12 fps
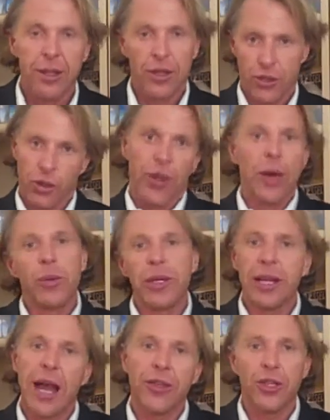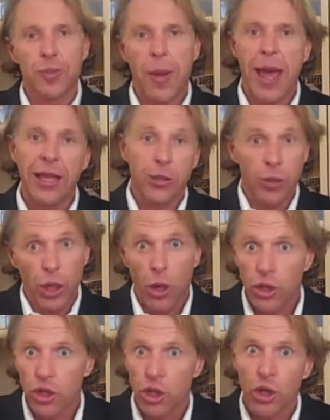So then we get on this path and we go
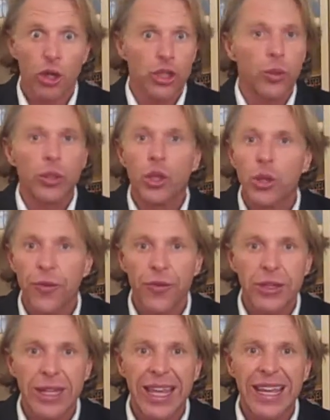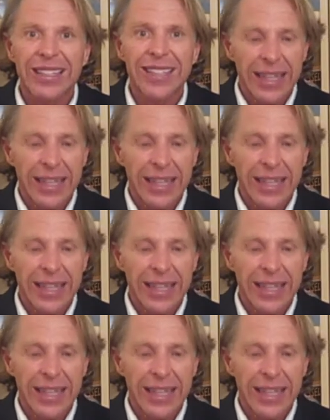to church or we do different things.